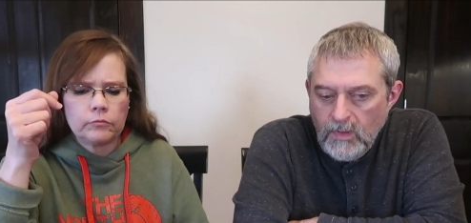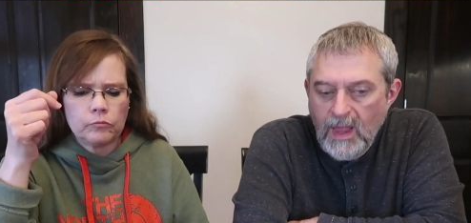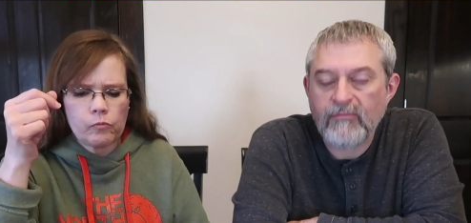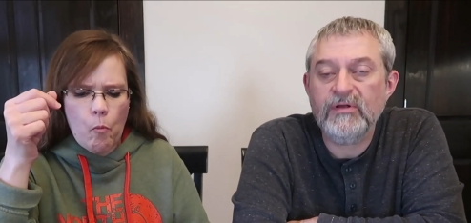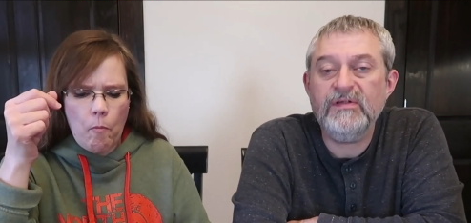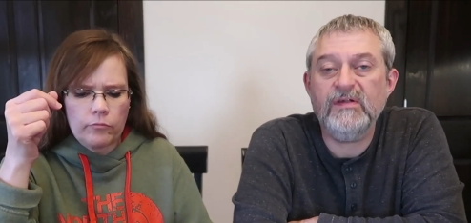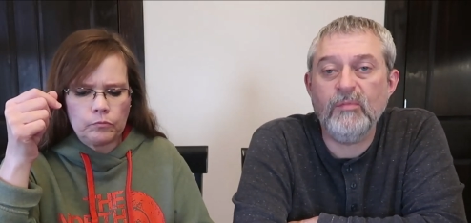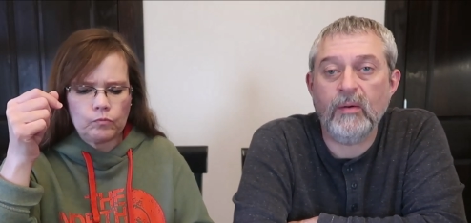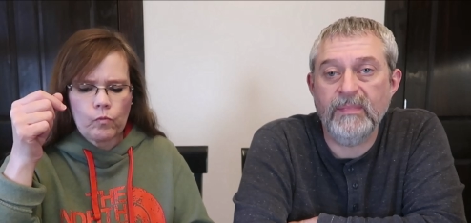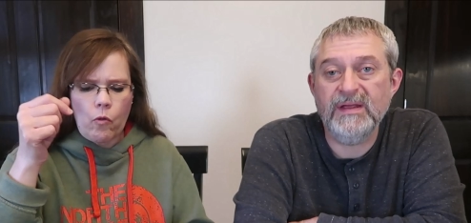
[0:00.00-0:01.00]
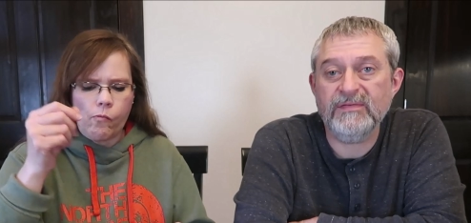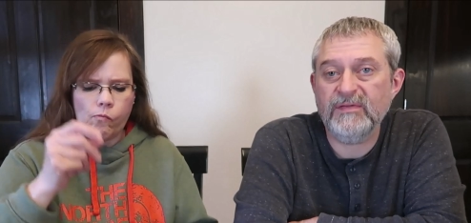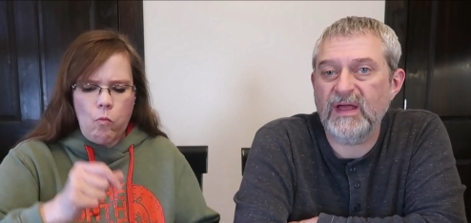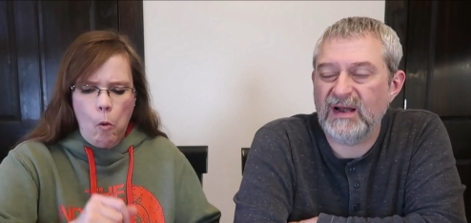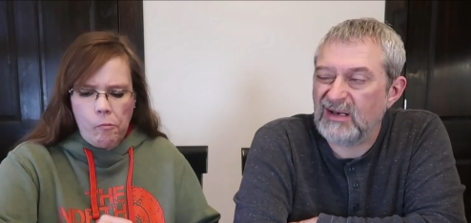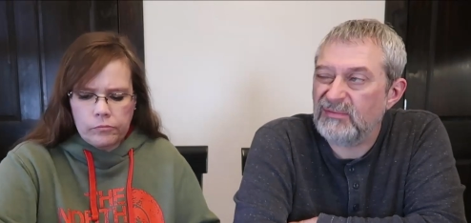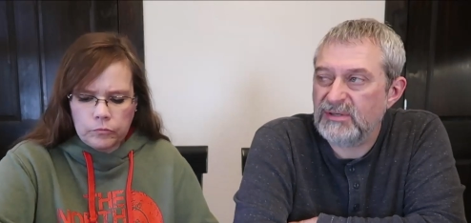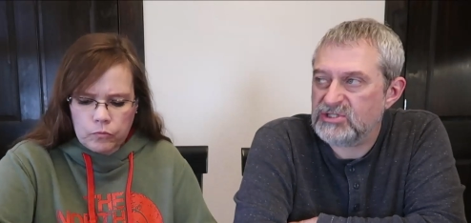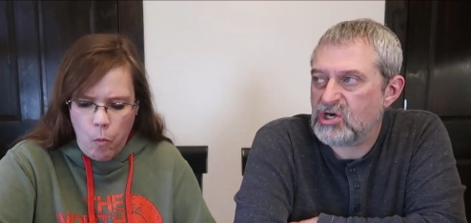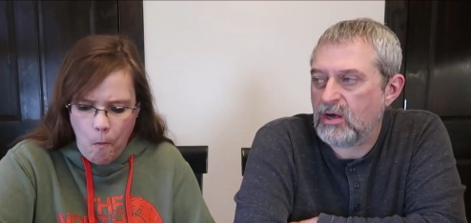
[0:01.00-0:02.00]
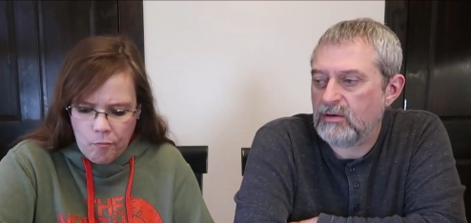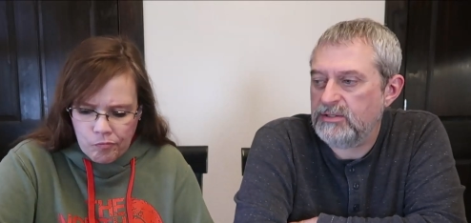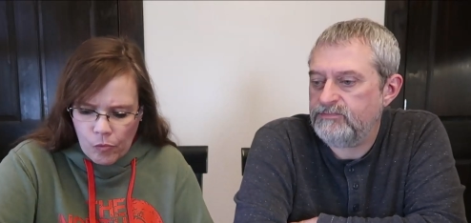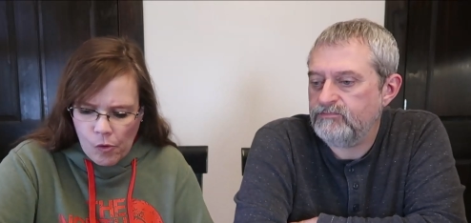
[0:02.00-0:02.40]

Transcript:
Speaker 1: I really taste more mint and a little bit of chocolate.